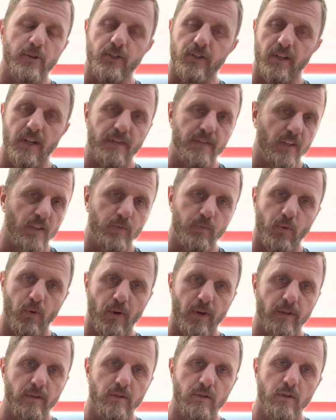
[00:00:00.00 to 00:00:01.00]
at this
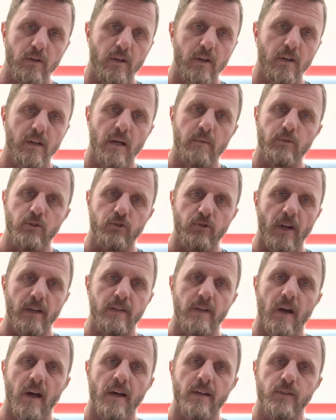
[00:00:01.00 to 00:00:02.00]
point. You can come
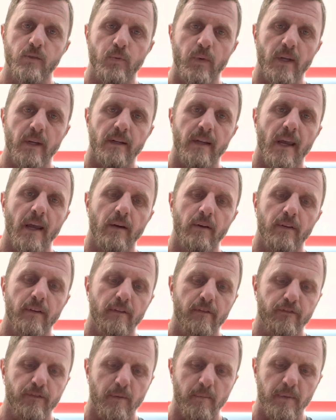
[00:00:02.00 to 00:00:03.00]
straight to us. We can handle
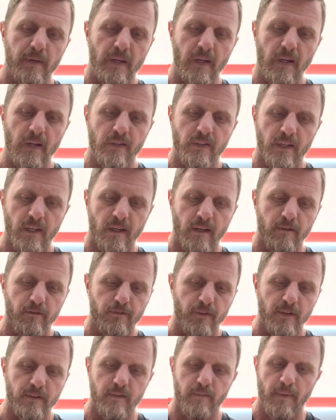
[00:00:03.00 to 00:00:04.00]
it from beginning to end,
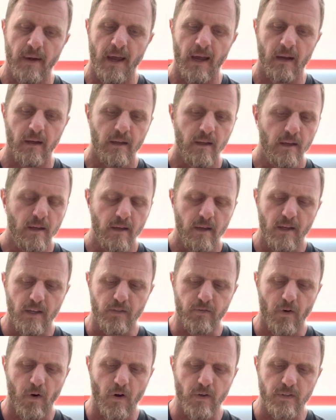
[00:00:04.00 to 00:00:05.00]
front to back,
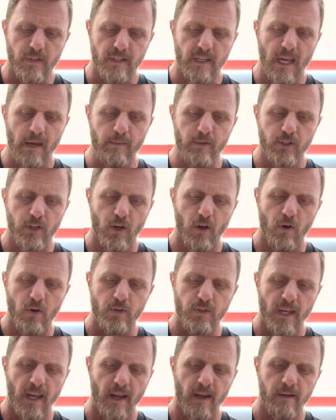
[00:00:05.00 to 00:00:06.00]
as far as the damage
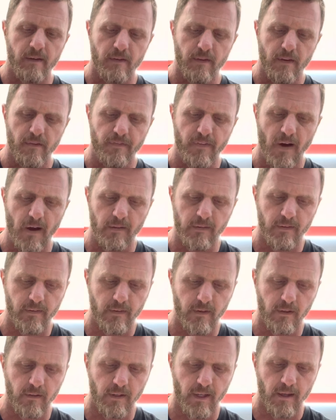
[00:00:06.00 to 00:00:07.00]
goes and the filing
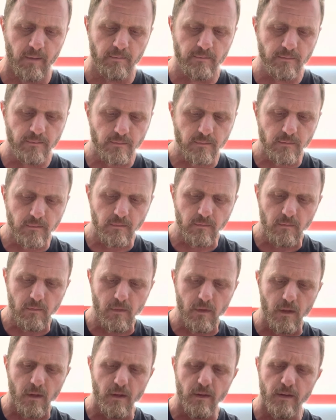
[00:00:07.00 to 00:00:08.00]
of the claim.
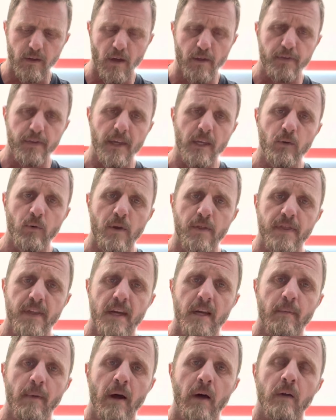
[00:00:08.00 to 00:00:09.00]
The other thing you want to
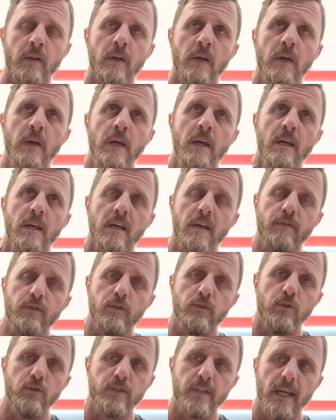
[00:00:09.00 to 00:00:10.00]
think about if you
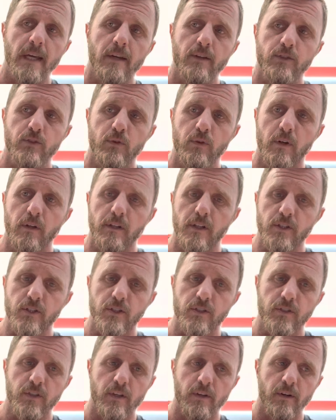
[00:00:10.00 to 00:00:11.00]
do take it to a
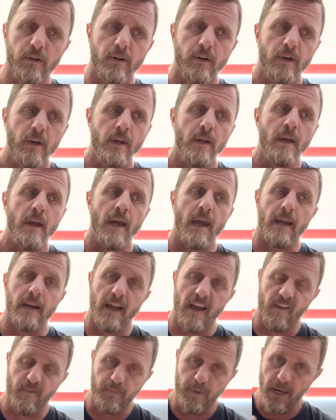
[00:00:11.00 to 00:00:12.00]
collision center and
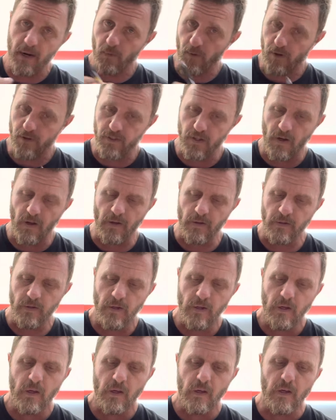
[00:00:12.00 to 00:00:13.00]
have paint work done
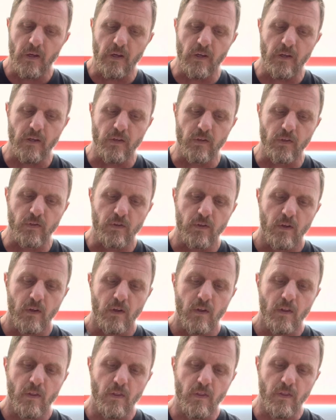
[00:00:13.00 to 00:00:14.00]
is
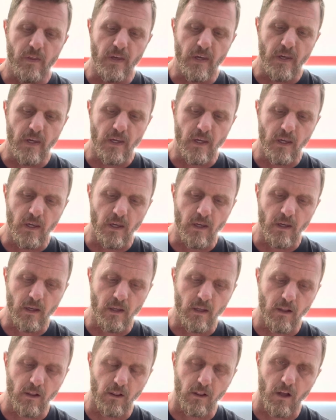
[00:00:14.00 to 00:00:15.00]

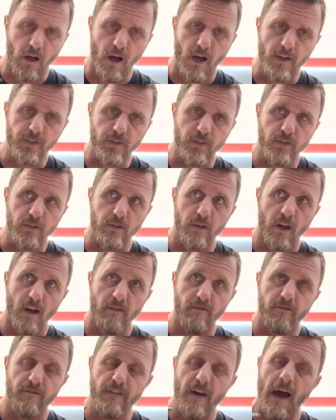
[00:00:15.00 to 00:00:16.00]
the loss
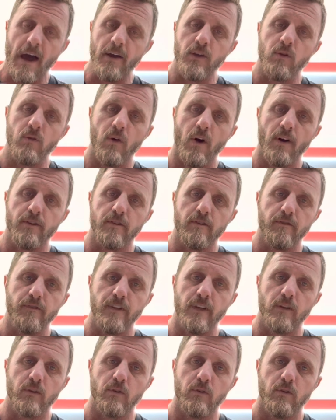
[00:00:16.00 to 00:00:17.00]
of value on your
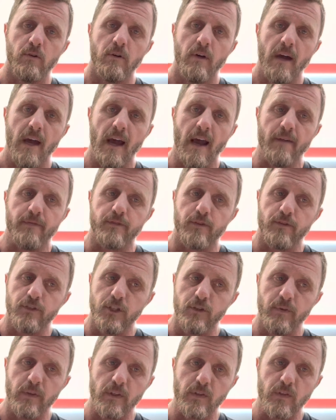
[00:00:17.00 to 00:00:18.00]
vehicle after
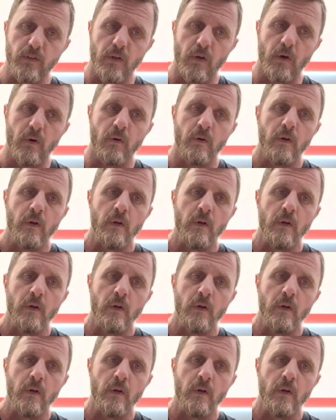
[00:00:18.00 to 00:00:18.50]
doing so.